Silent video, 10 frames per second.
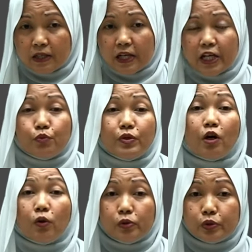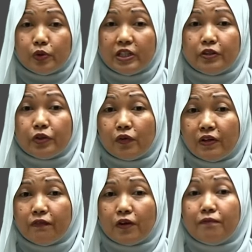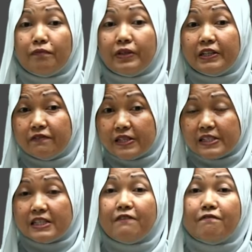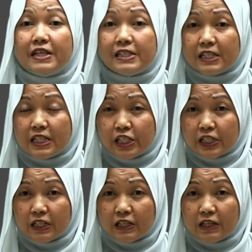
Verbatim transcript: and we also need drawing from previous investigation